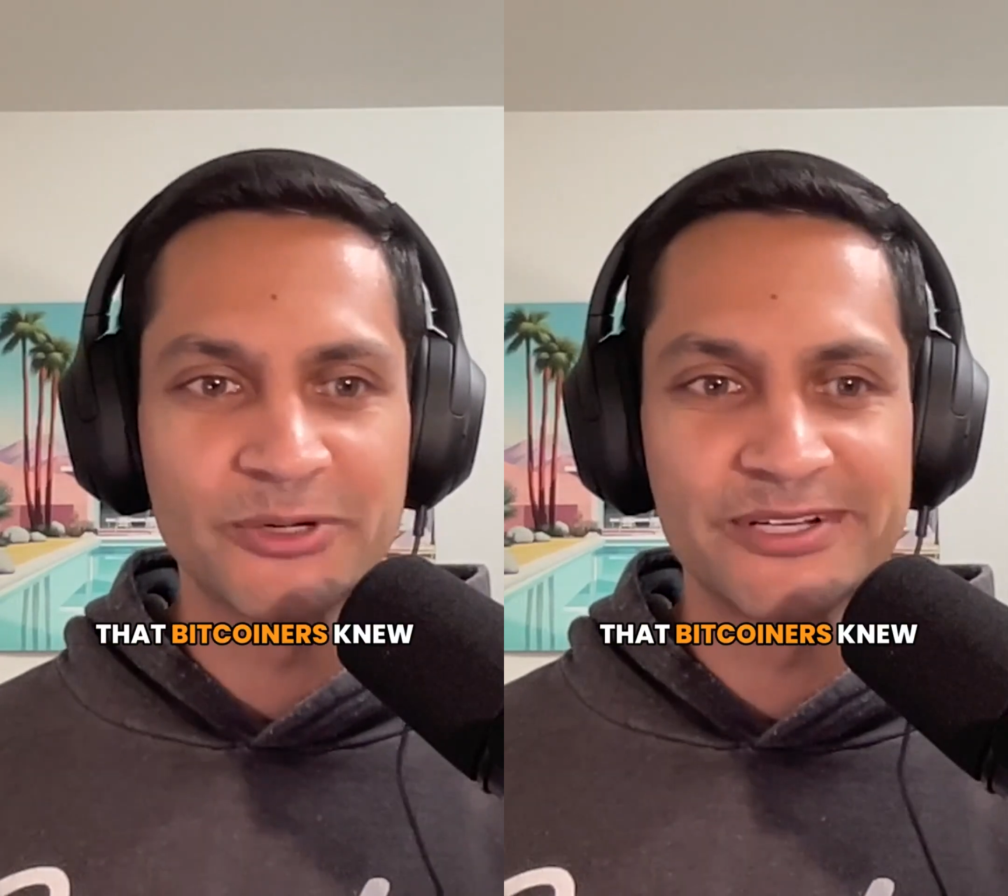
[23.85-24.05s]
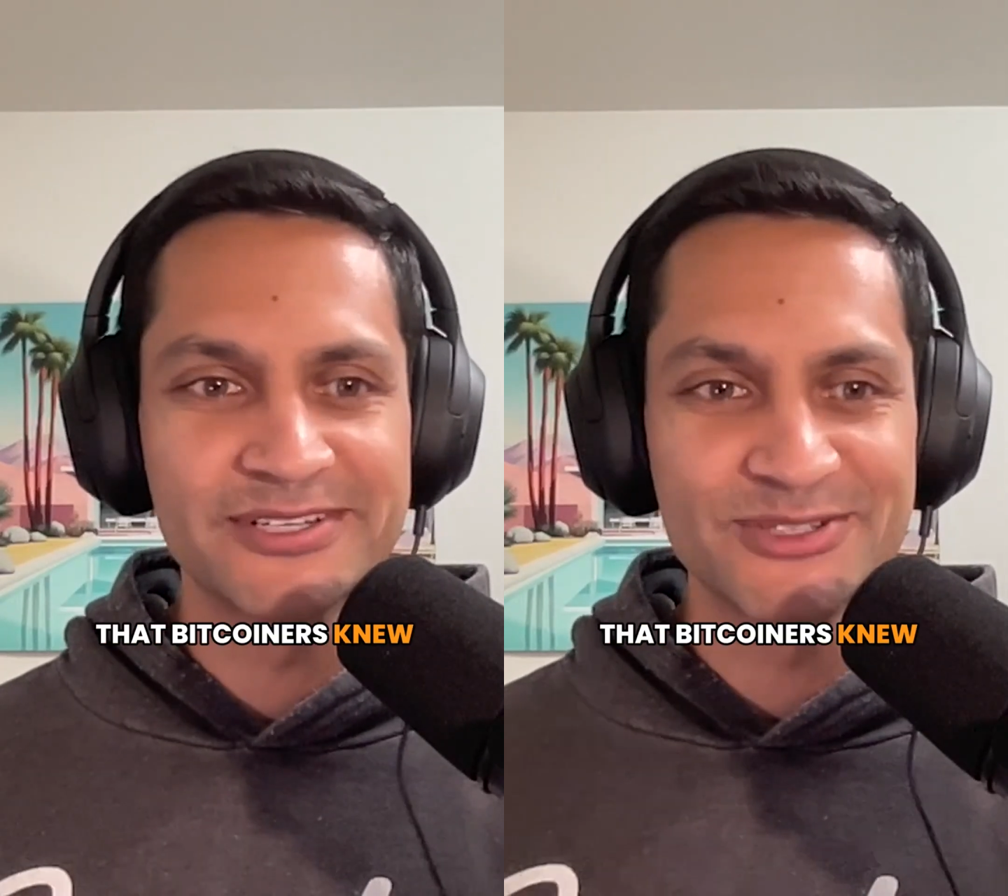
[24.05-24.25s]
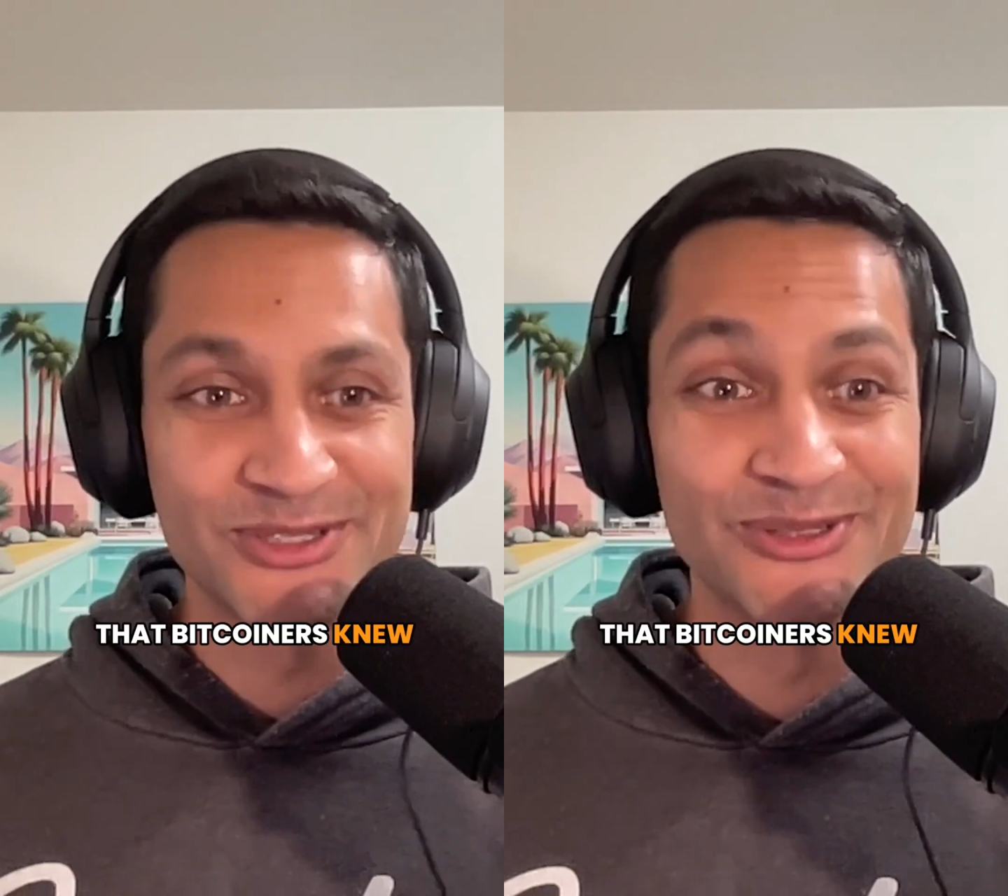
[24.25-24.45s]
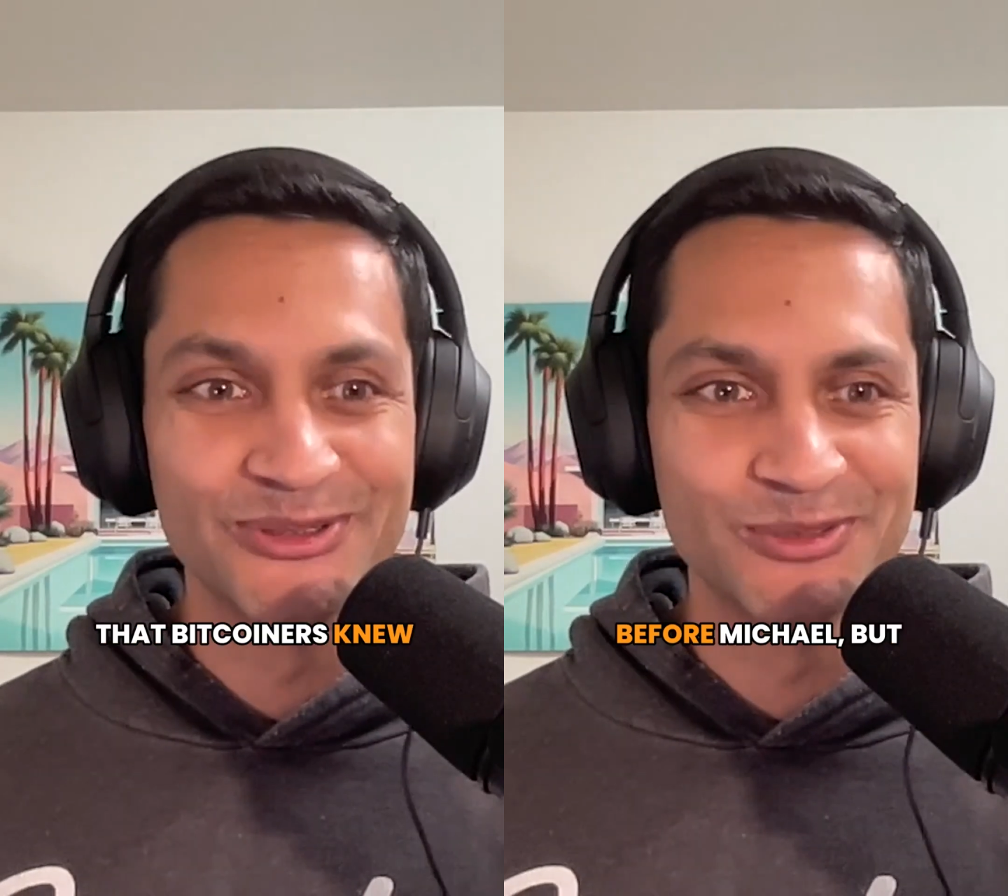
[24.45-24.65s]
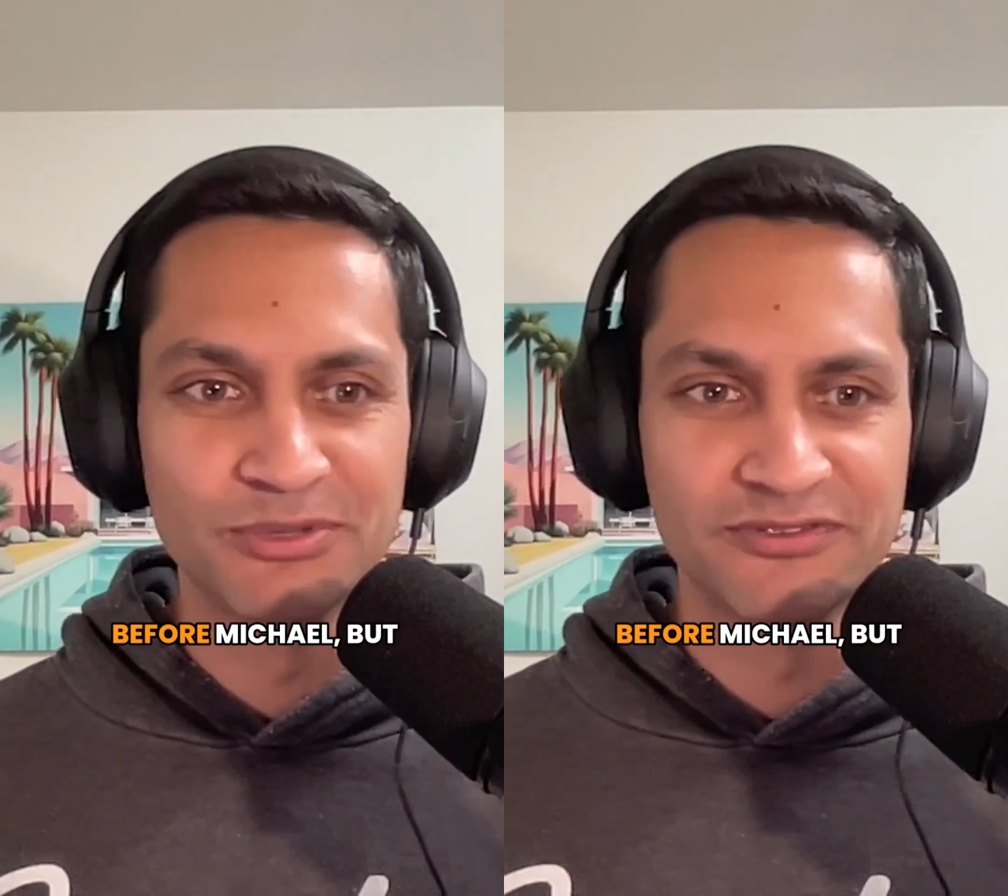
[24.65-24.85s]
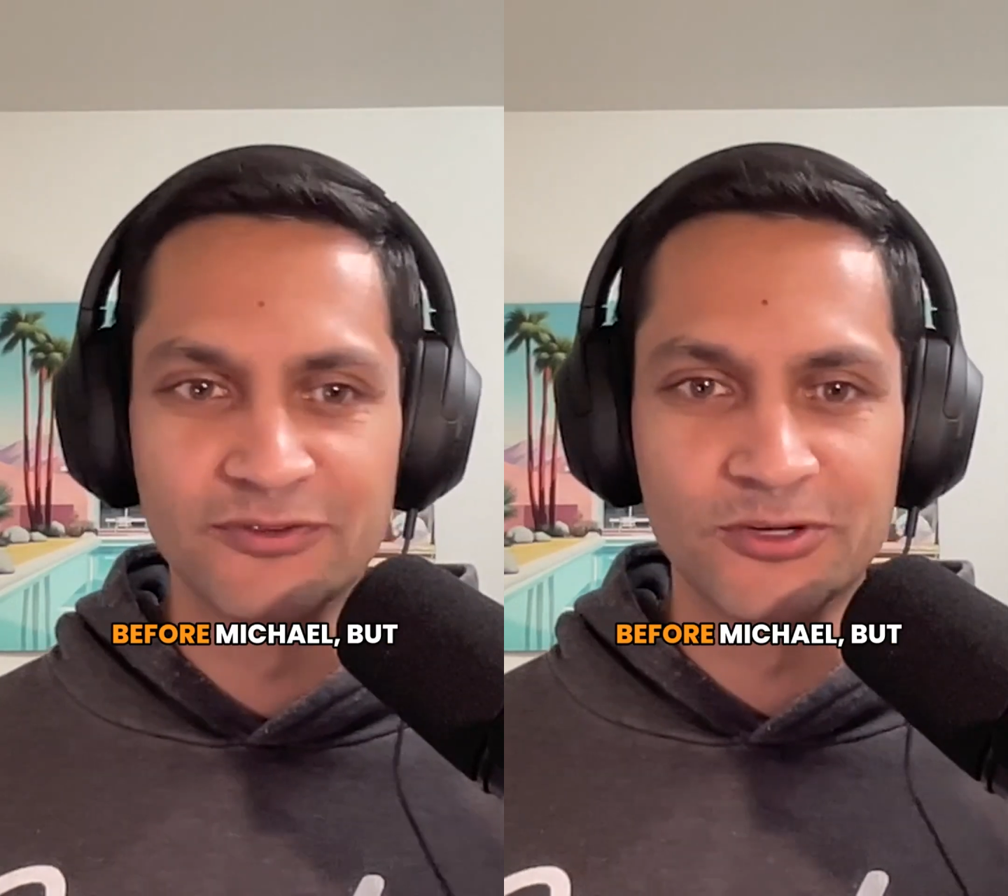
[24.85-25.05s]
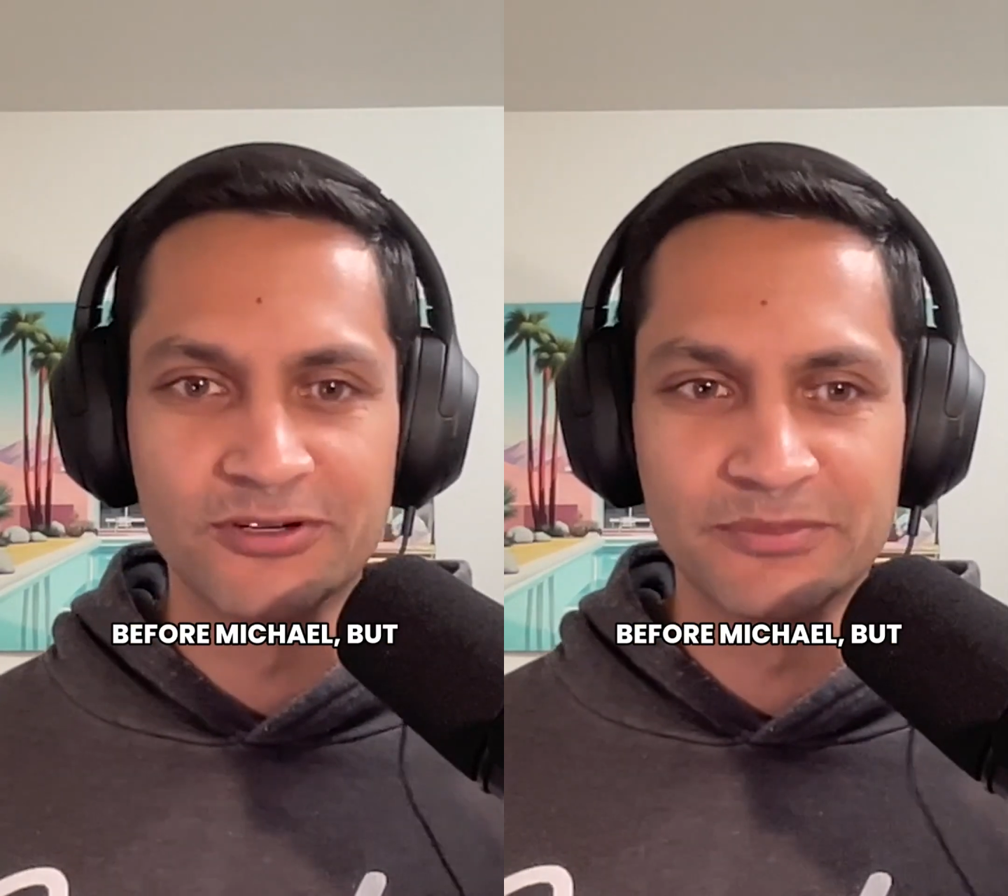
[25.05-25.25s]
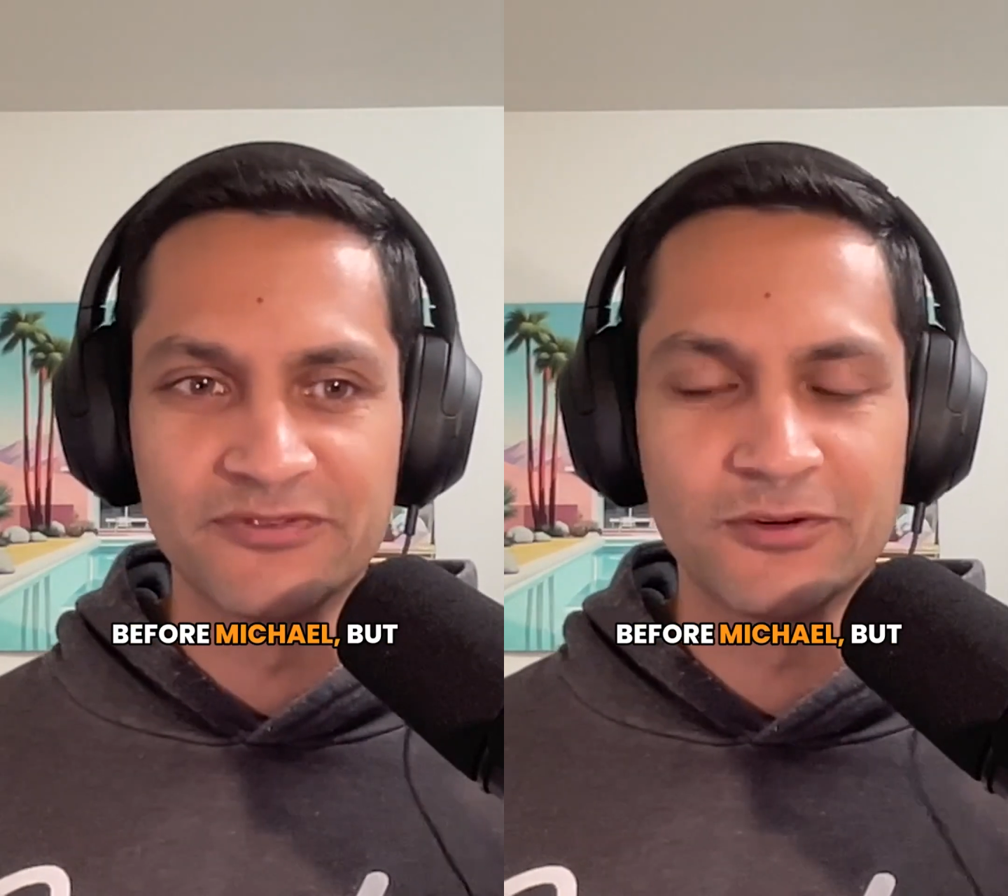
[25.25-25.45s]
is new
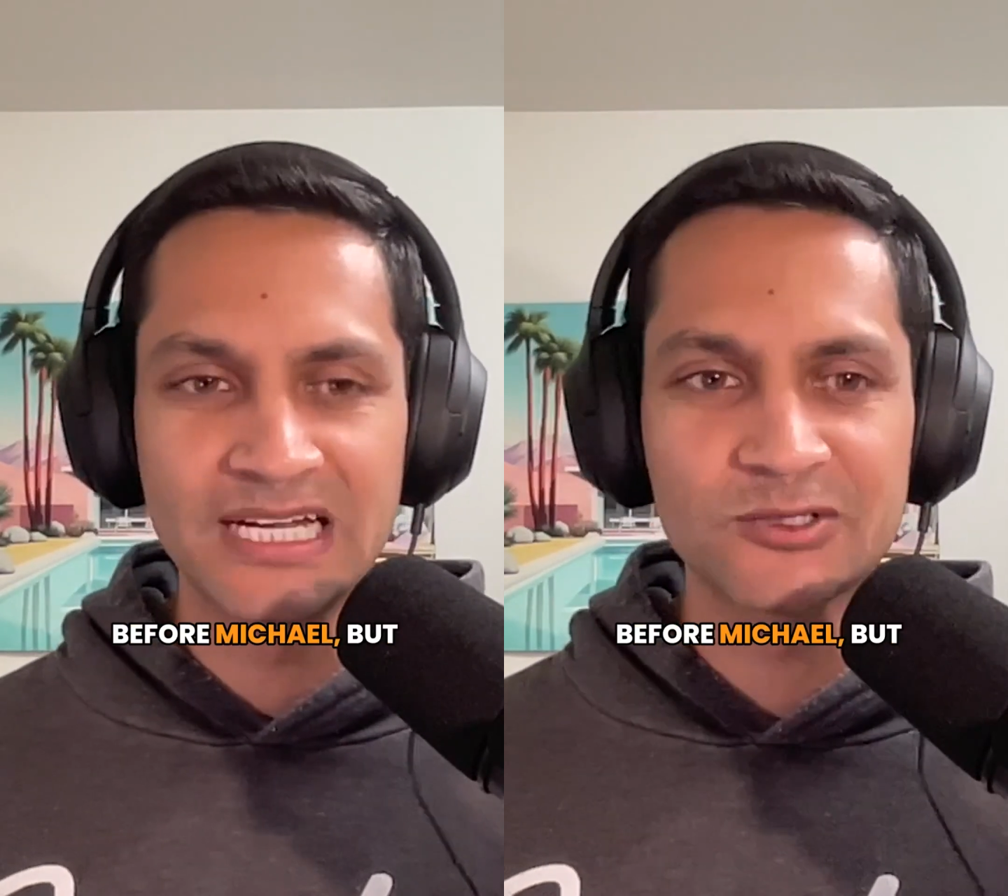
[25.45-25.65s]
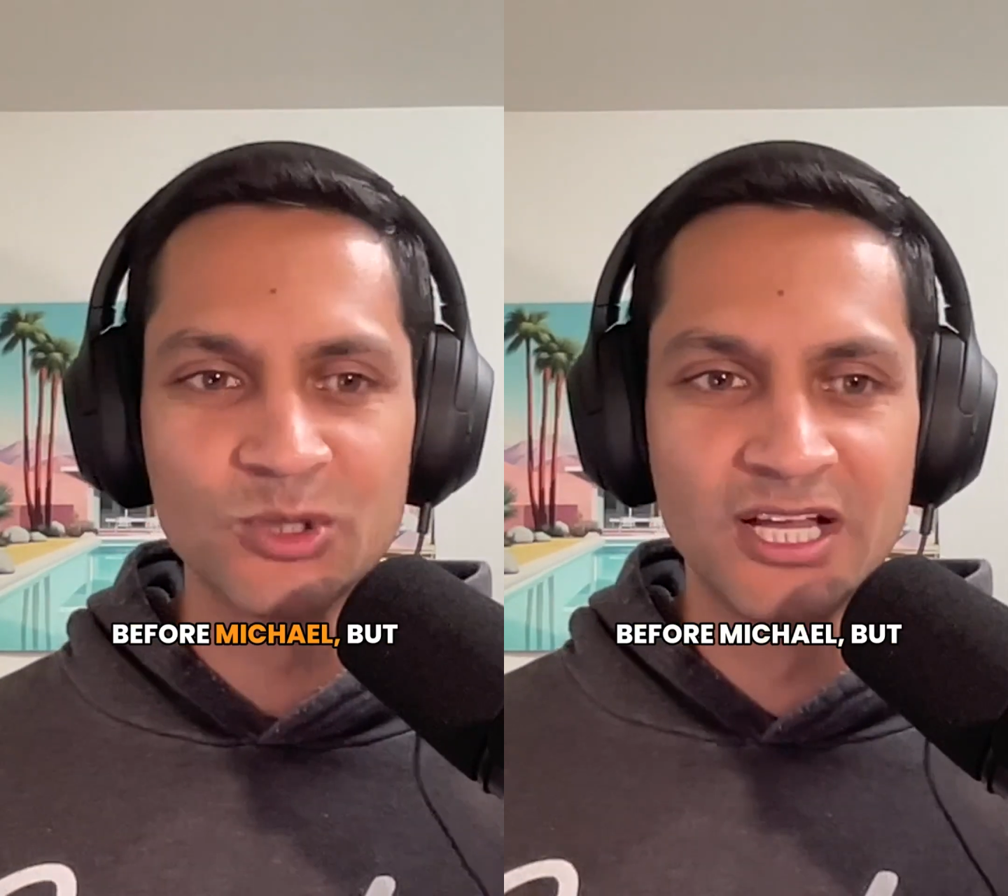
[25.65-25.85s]
before before michael